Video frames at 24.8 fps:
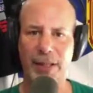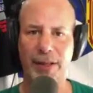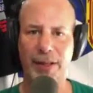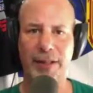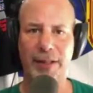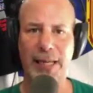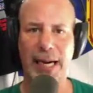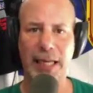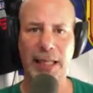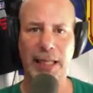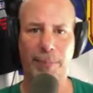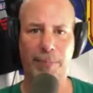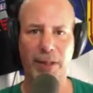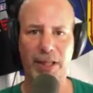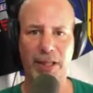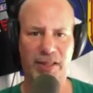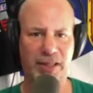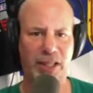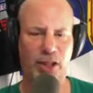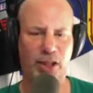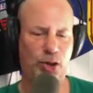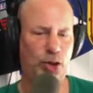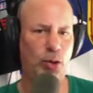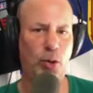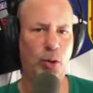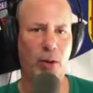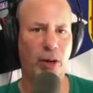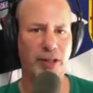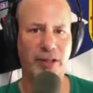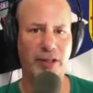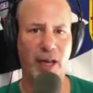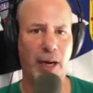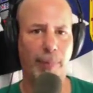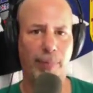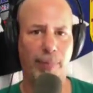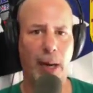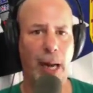of the time the police say, sure,
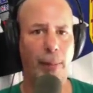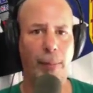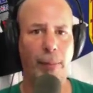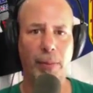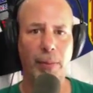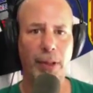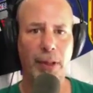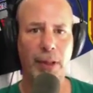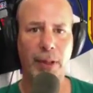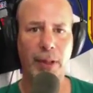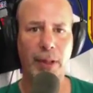it's not a problem.